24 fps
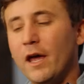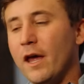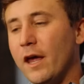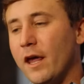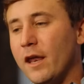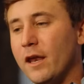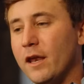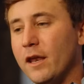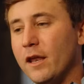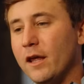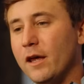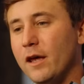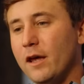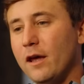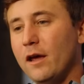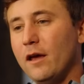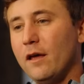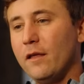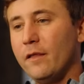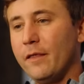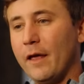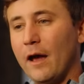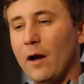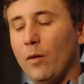and
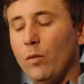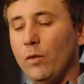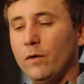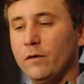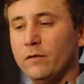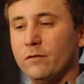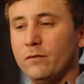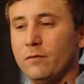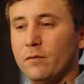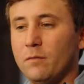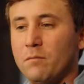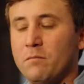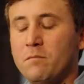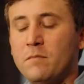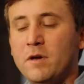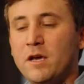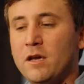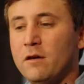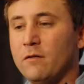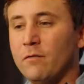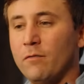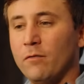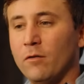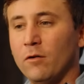that was
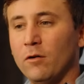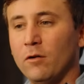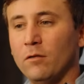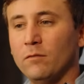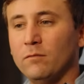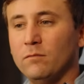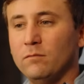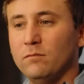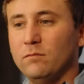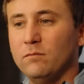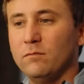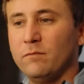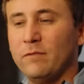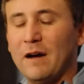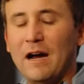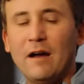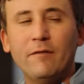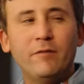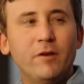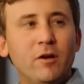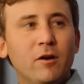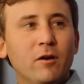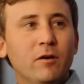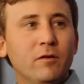me for
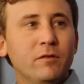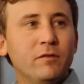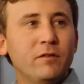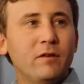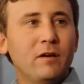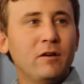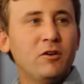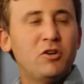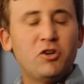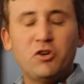five years.